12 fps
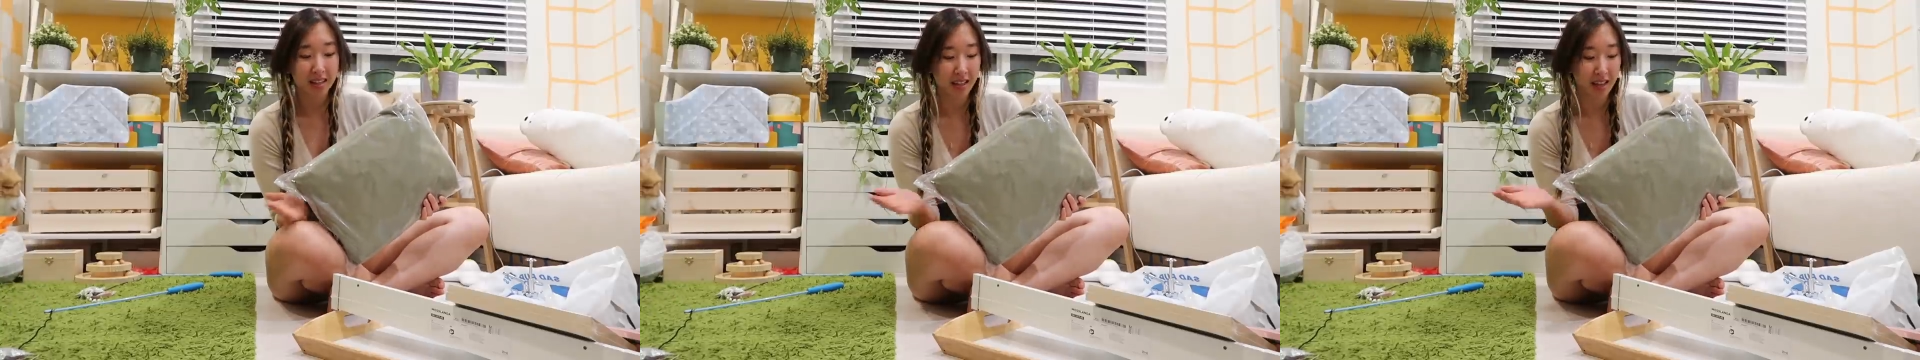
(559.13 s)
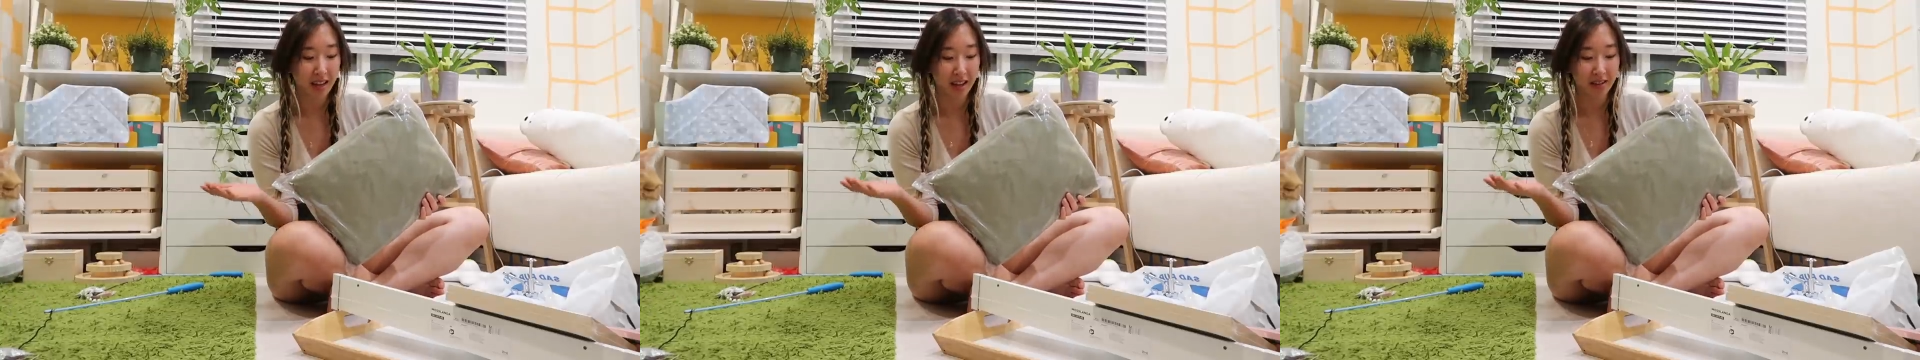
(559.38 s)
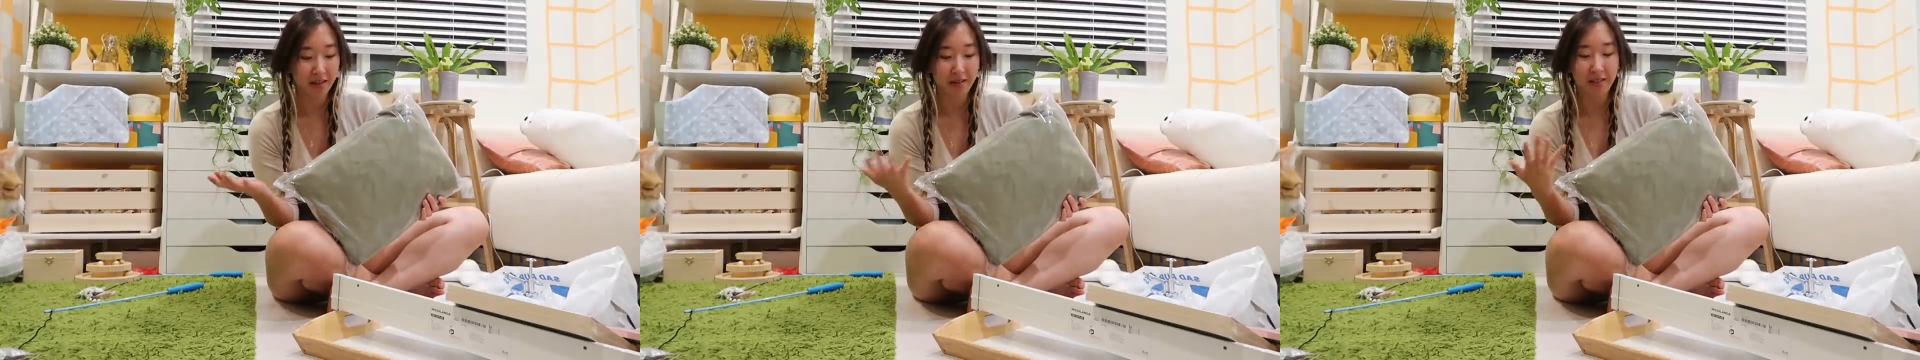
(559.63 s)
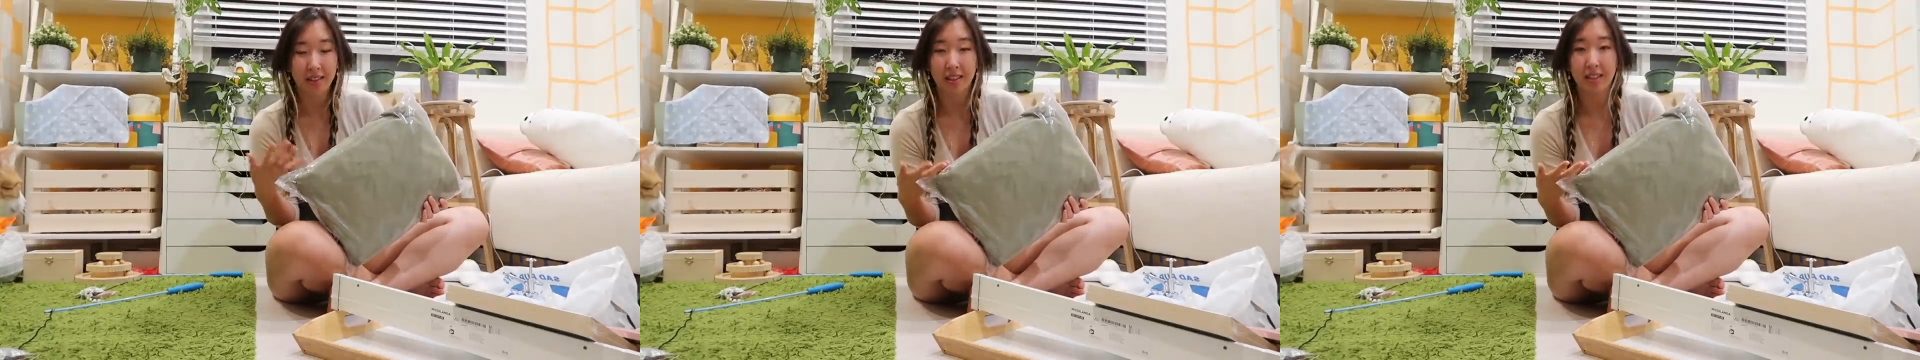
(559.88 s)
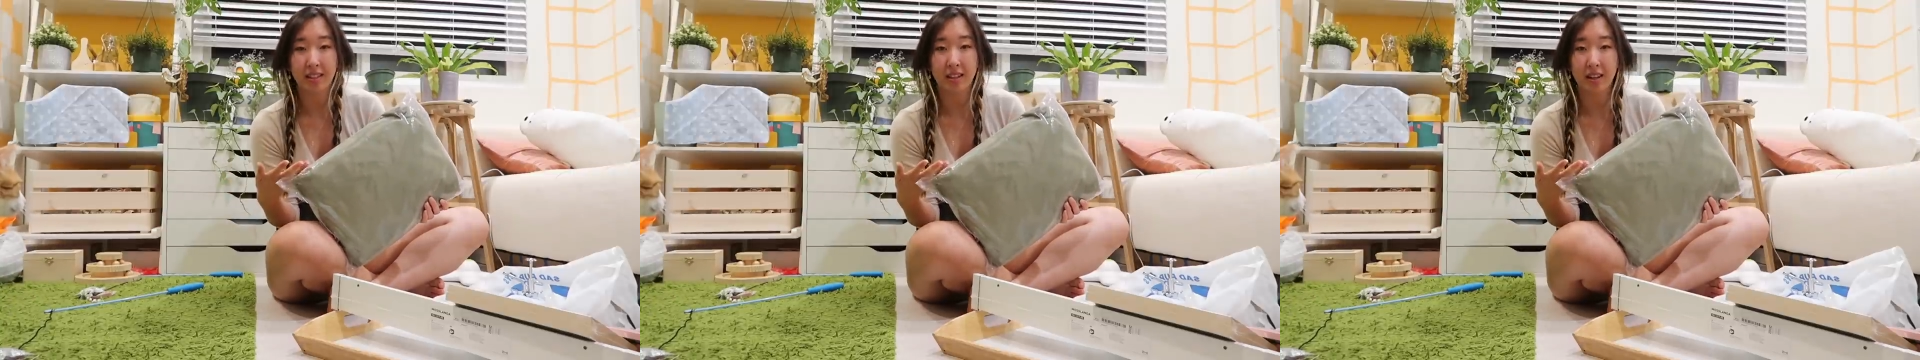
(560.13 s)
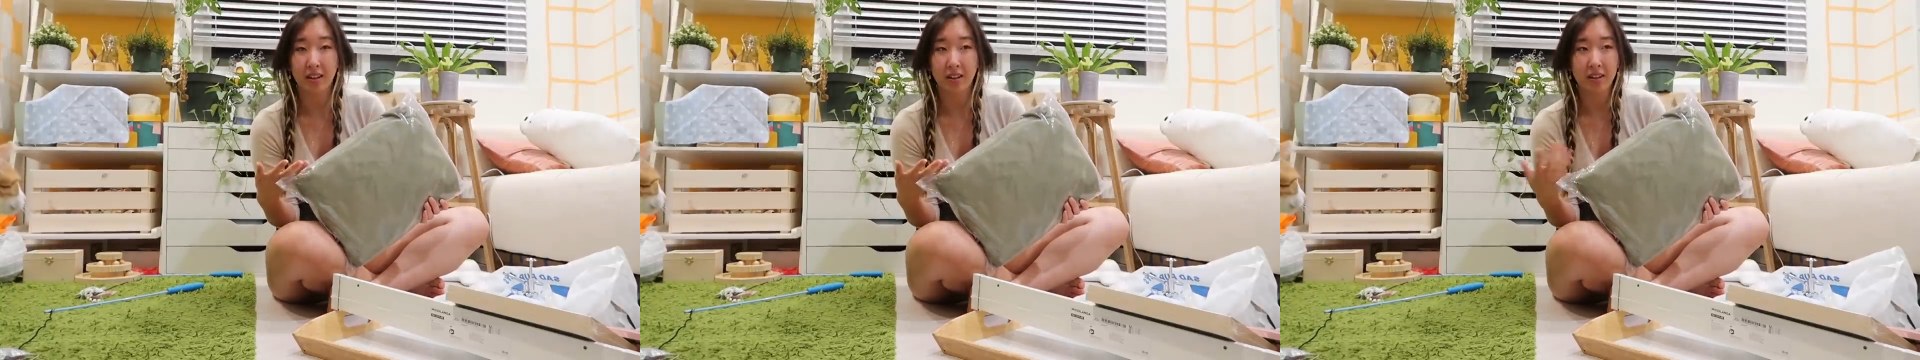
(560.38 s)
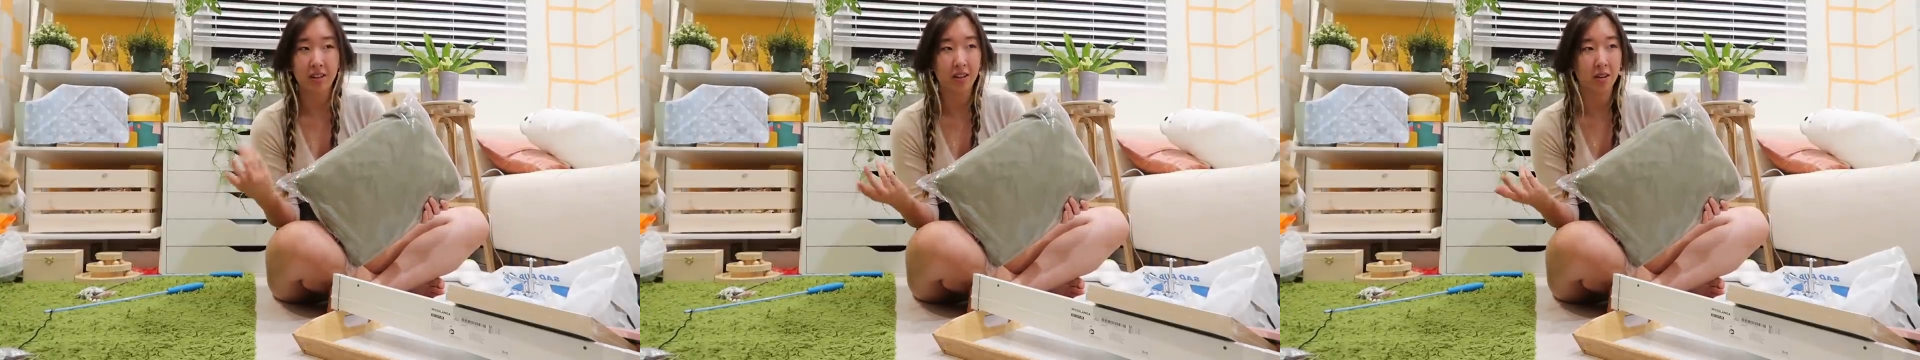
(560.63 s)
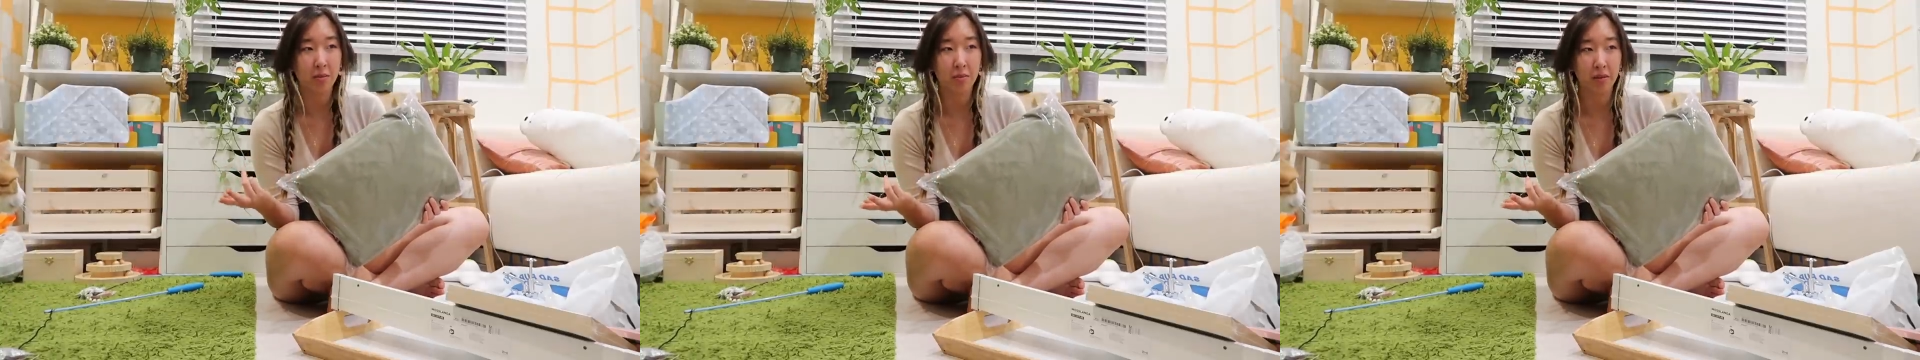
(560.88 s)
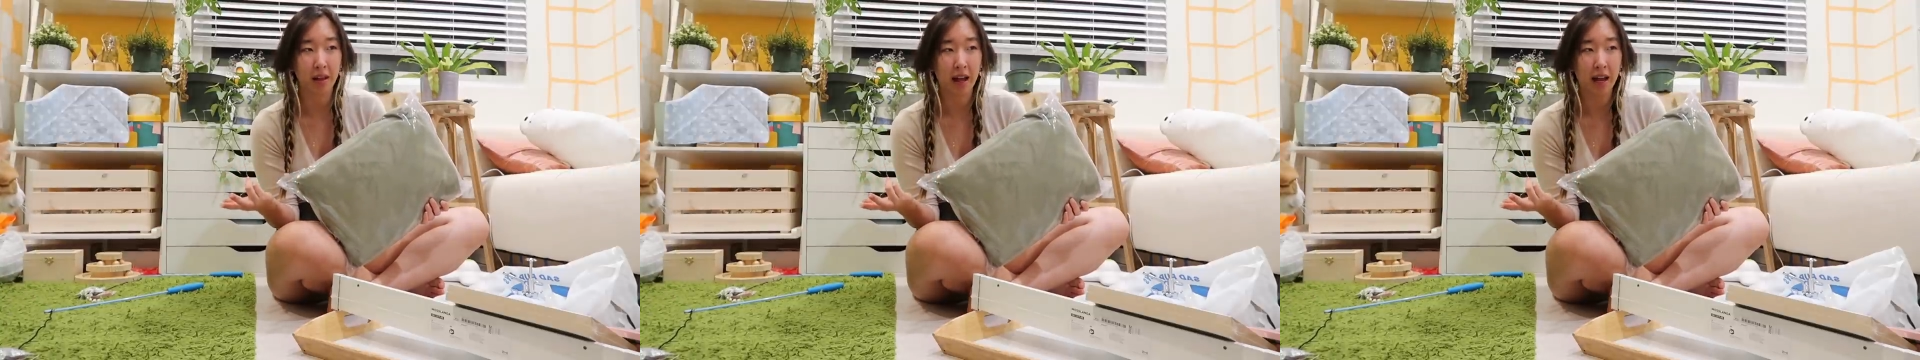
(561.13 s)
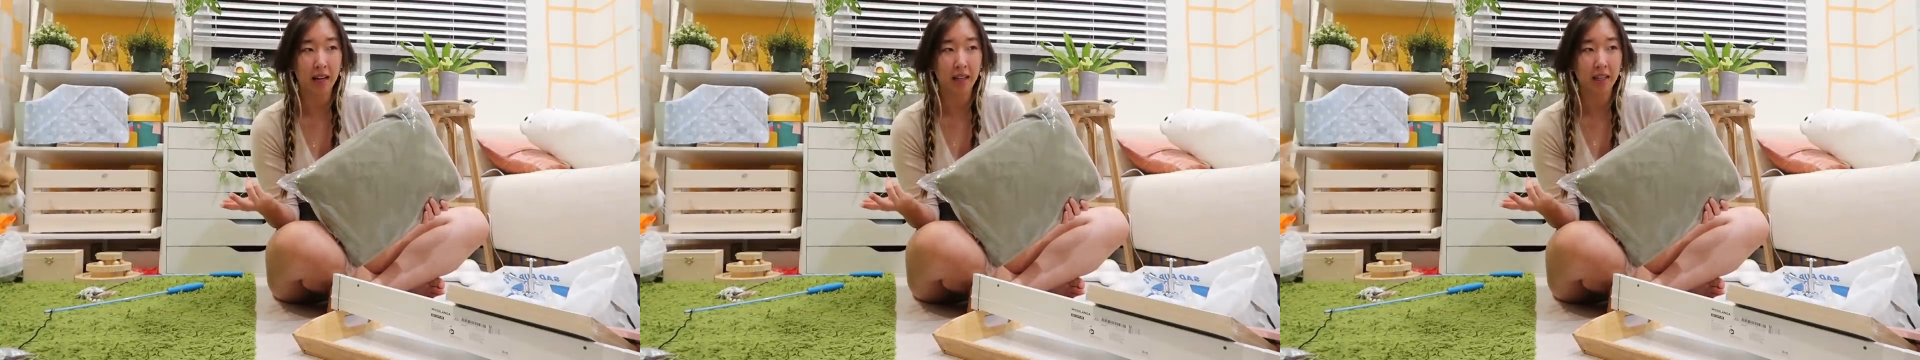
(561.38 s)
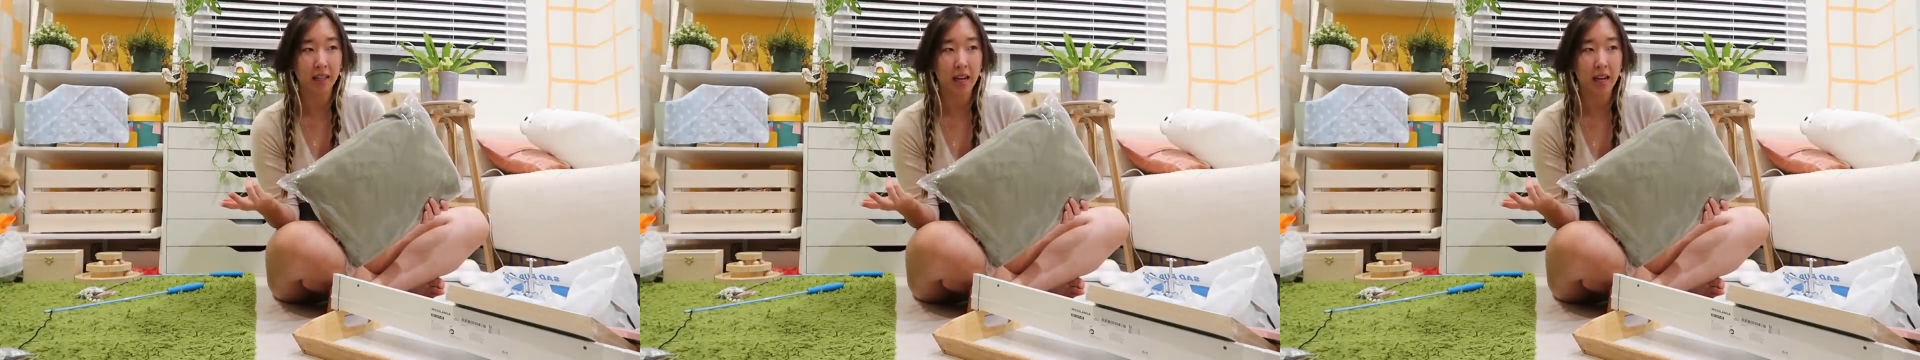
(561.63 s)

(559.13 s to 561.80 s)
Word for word: They have this color, a black,